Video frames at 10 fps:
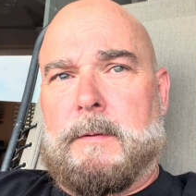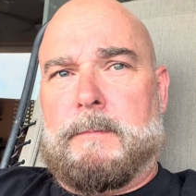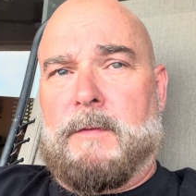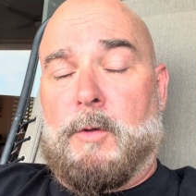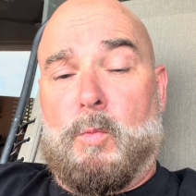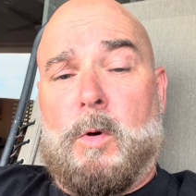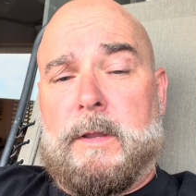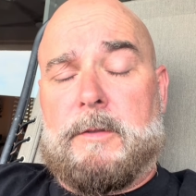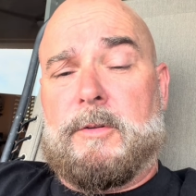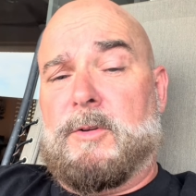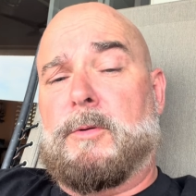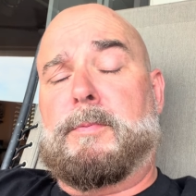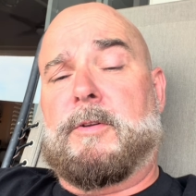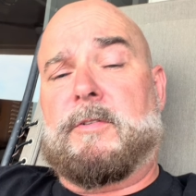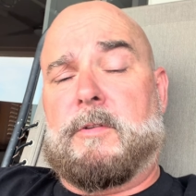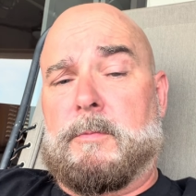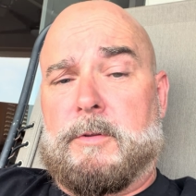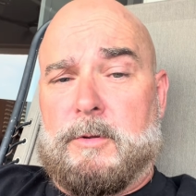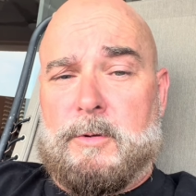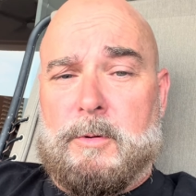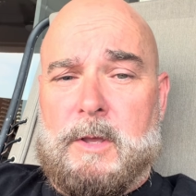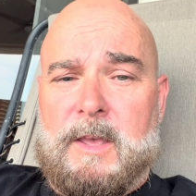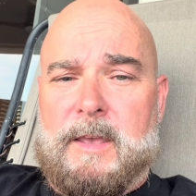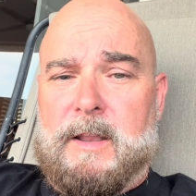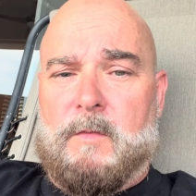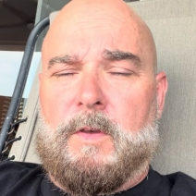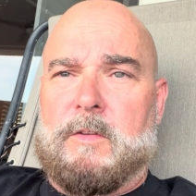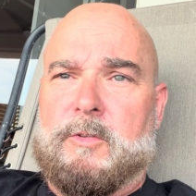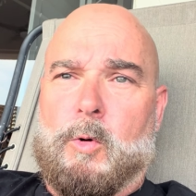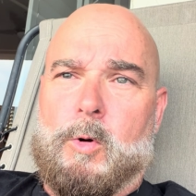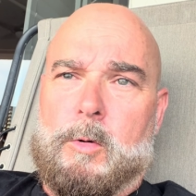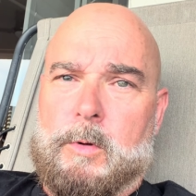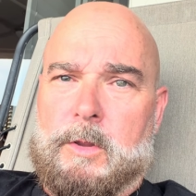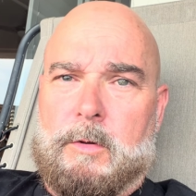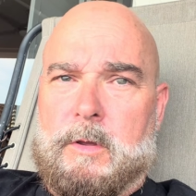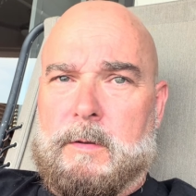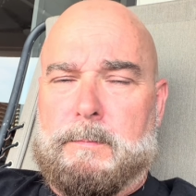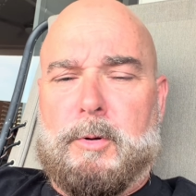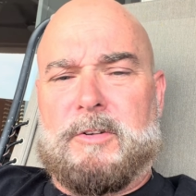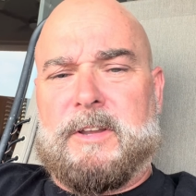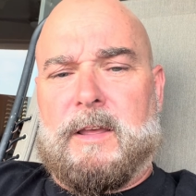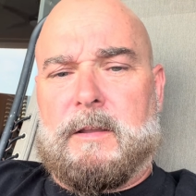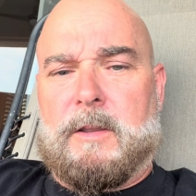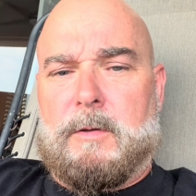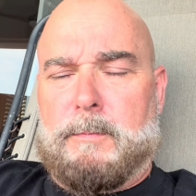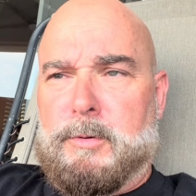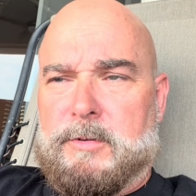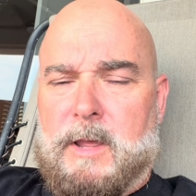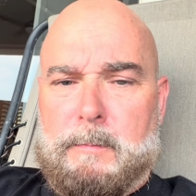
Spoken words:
if you want it to, pushes them to an event store where you can push out